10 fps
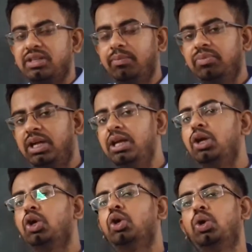
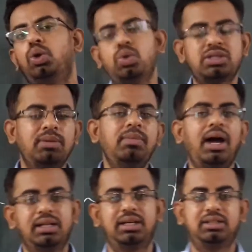something to some
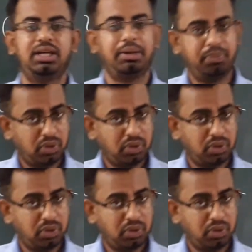other thing.